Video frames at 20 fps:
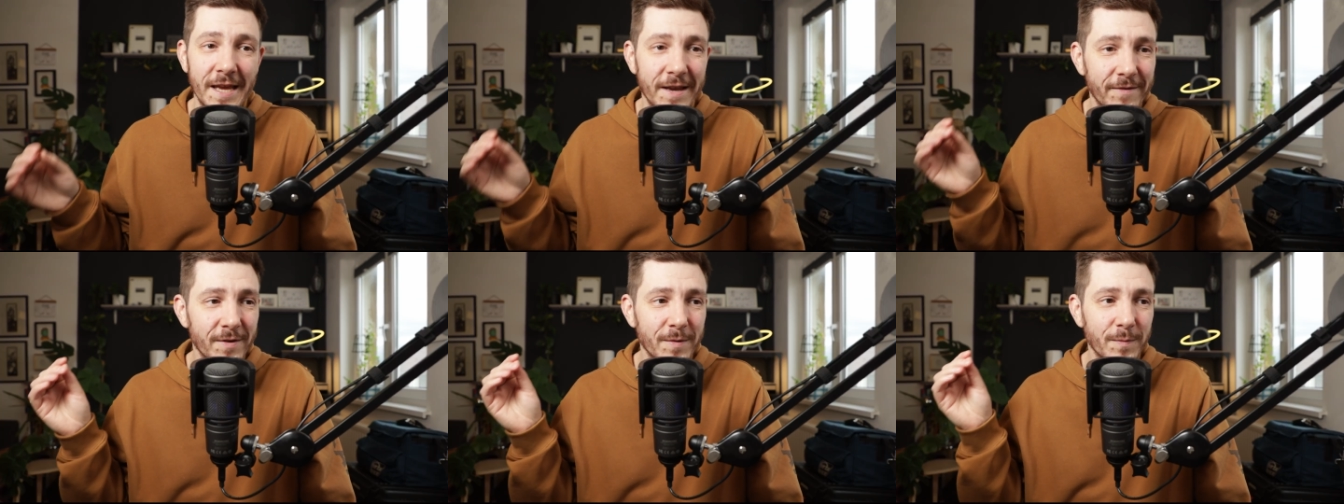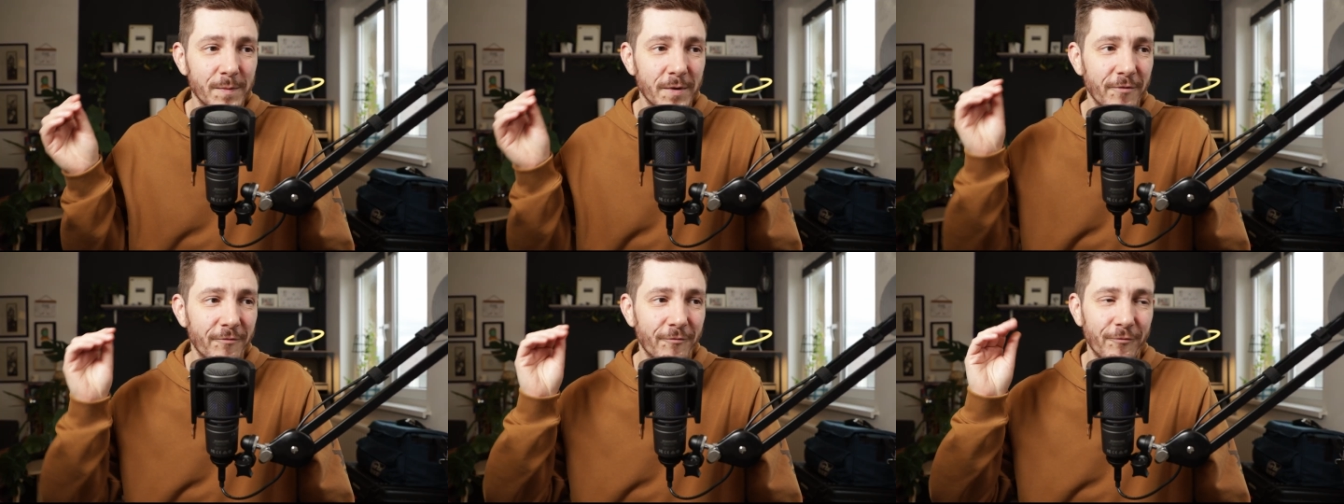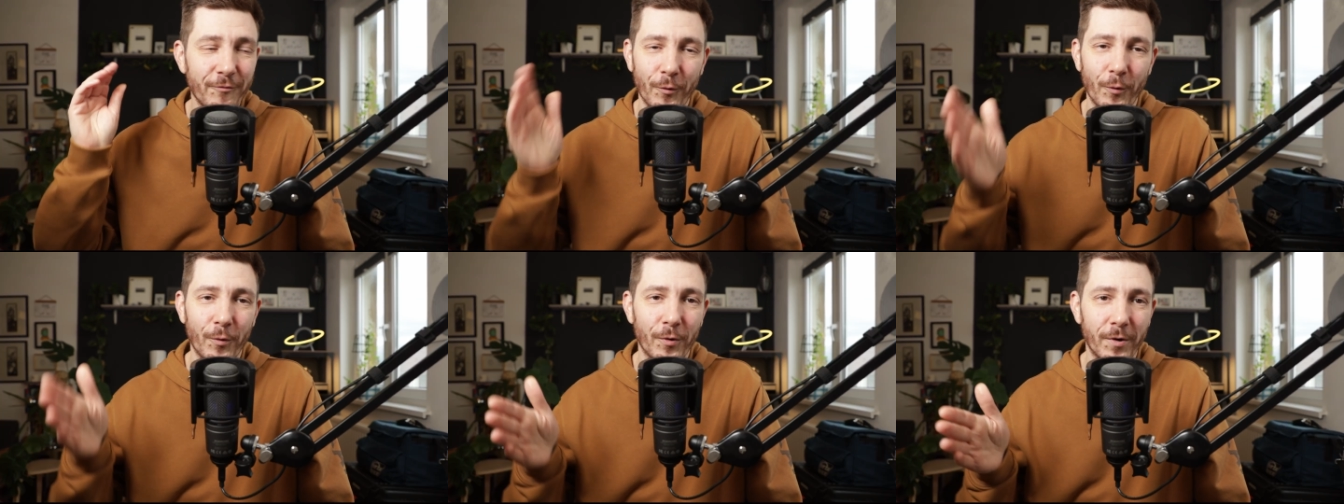even
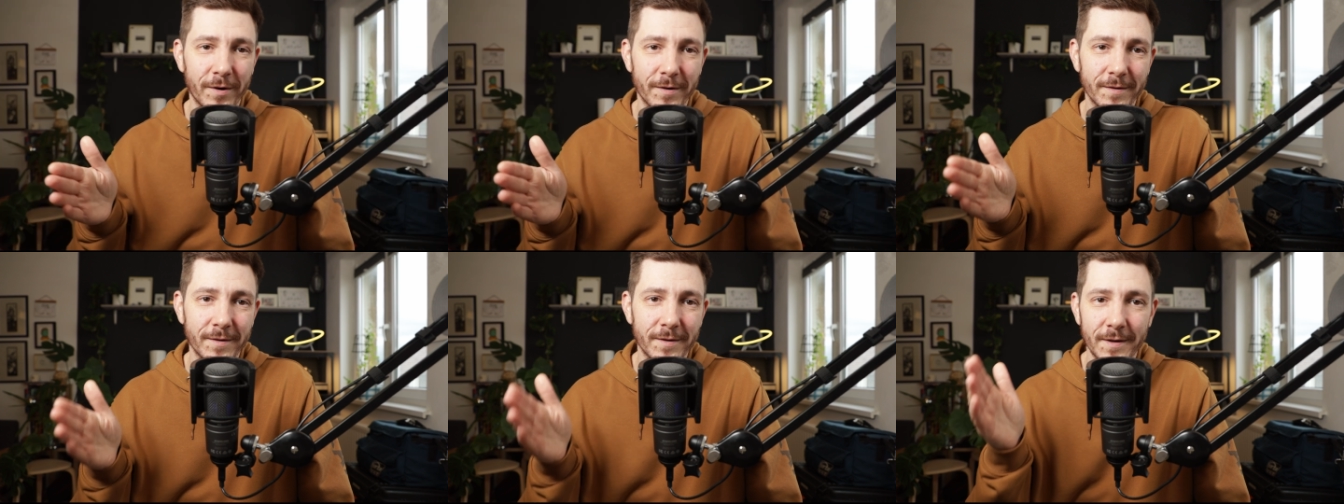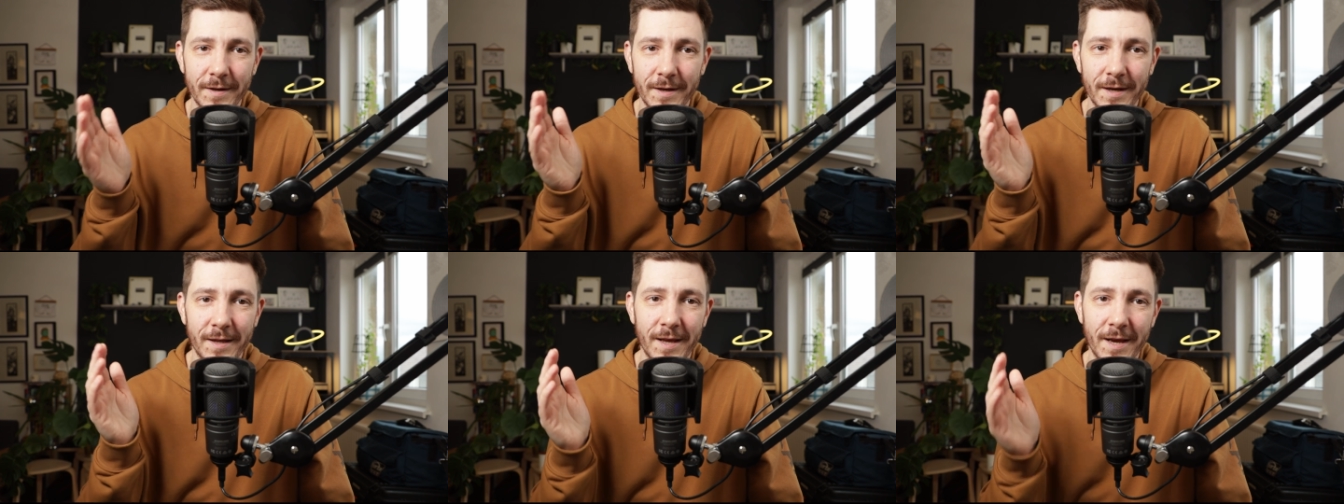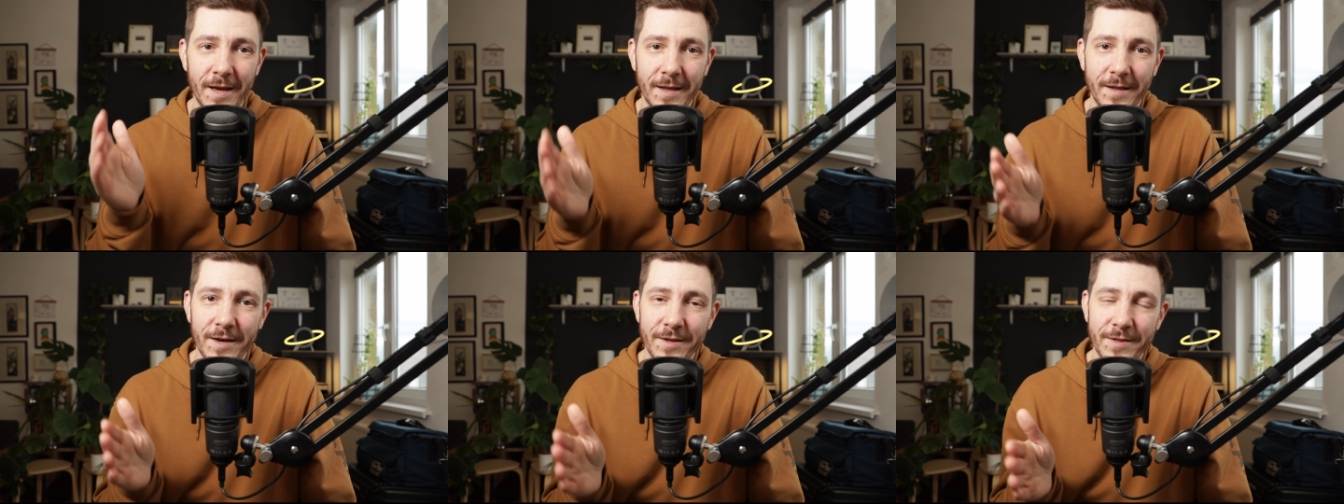before it
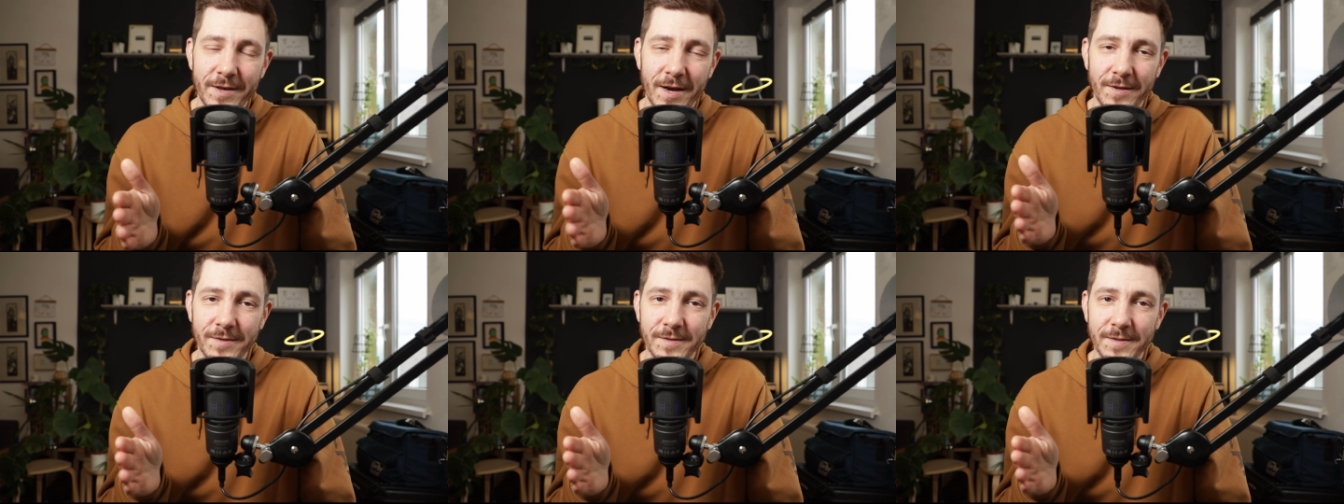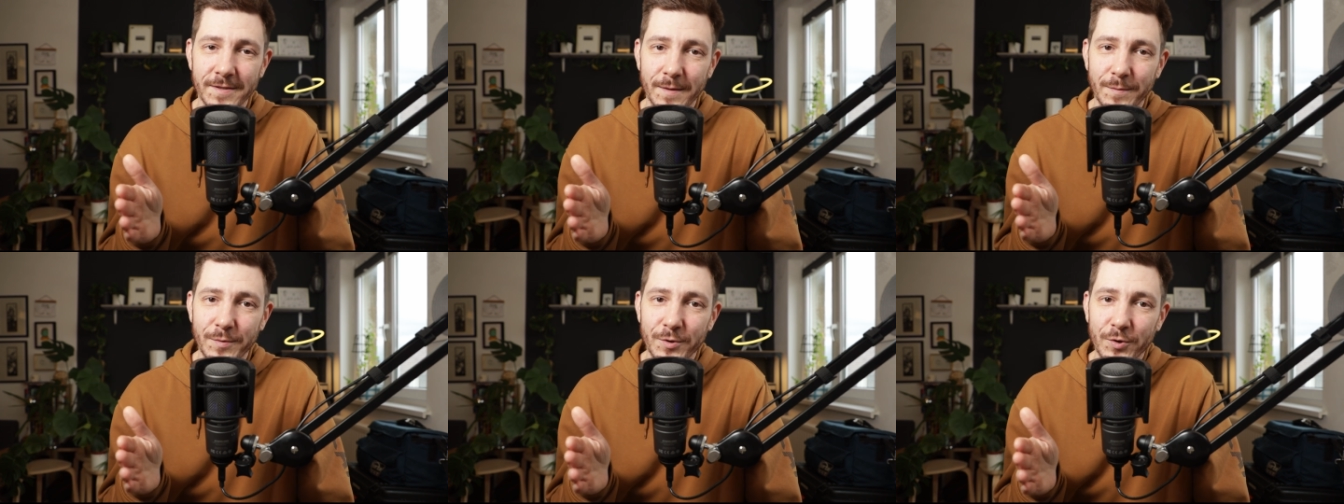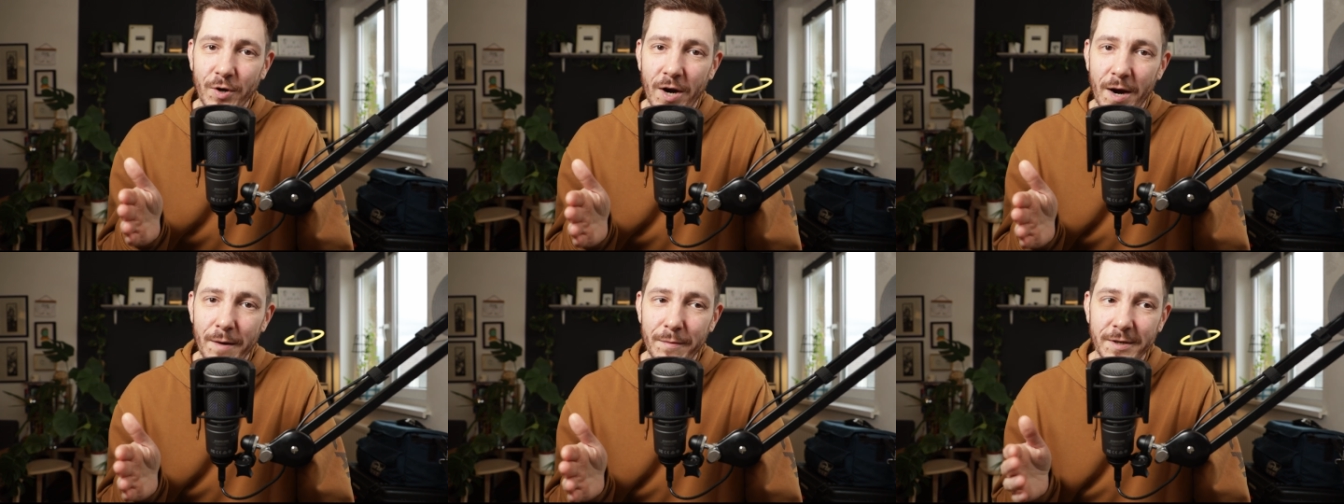hit 1,000
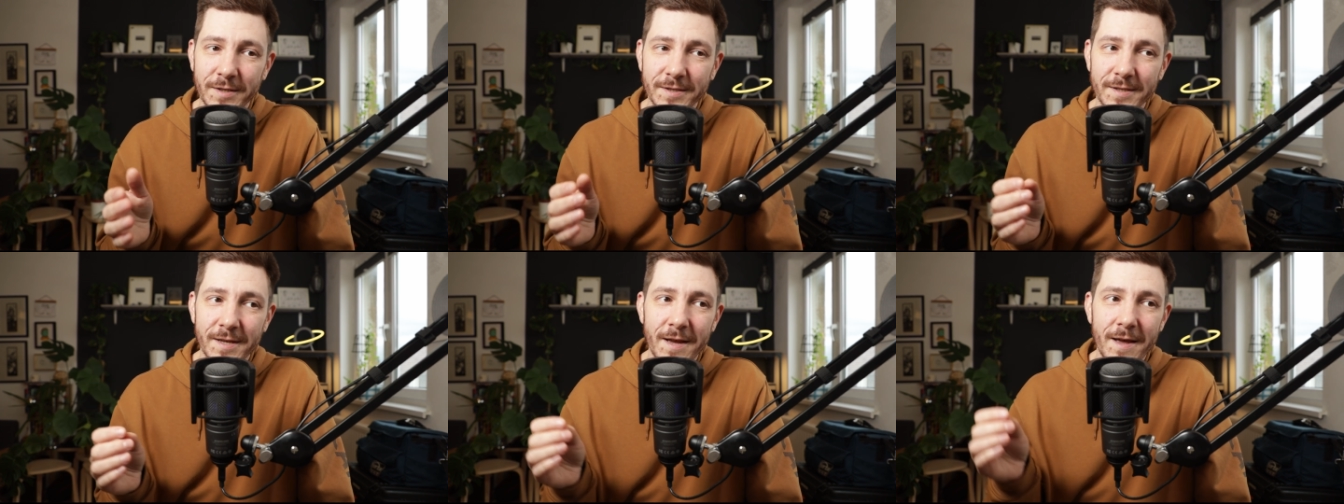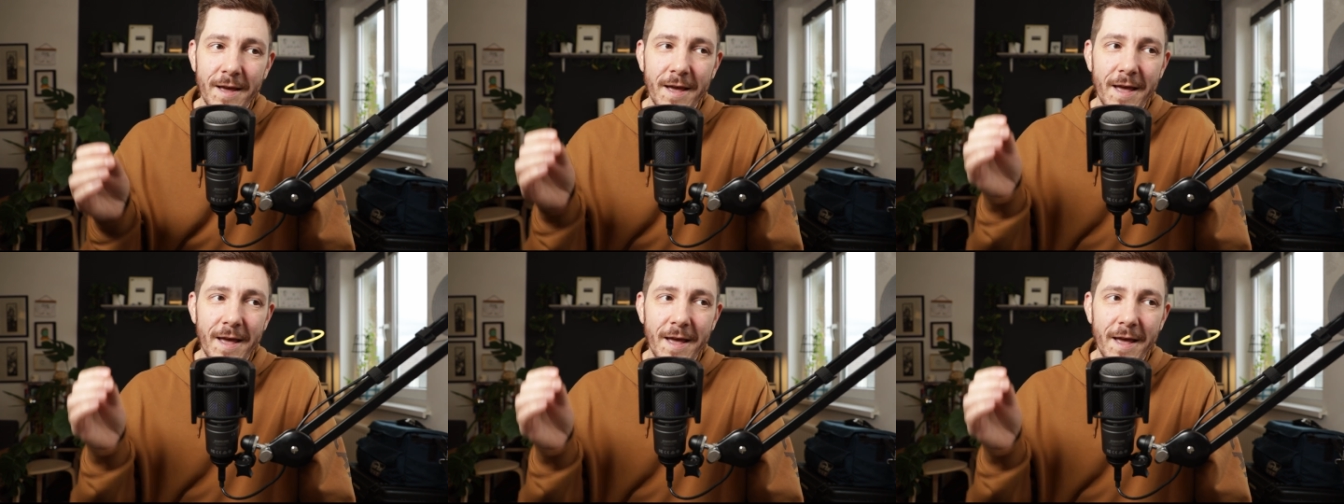subscribers.